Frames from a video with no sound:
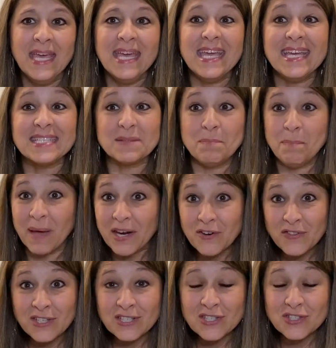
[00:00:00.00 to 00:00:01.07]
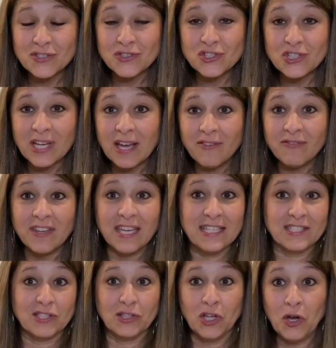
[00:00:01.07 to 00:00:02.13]
It's better than a sous chef,
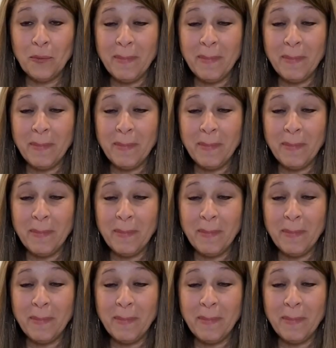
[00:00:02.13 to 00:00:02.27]
it's low